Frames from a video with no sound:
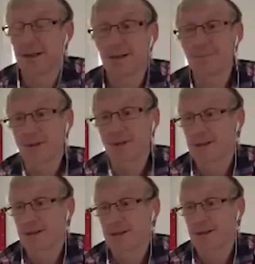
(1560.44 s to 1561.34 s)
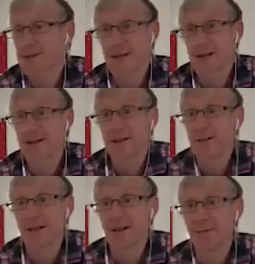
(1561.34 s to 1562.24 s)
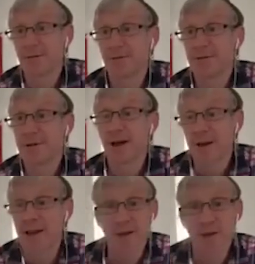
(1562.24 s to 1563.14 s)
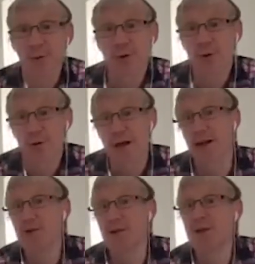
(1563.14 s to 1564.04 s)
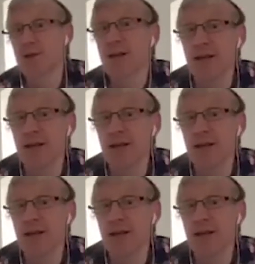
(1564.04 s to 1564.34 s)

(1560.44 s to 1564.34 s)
Exactly. So yeah, and that's, of course, that goes unseen.